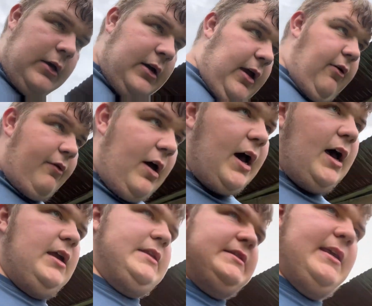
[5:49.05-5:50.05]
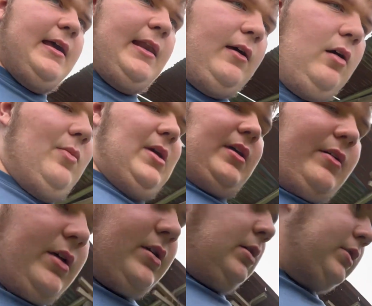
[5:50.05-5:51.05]
it rides it a little bit
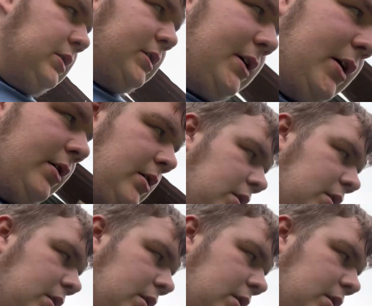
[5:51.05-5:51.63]
so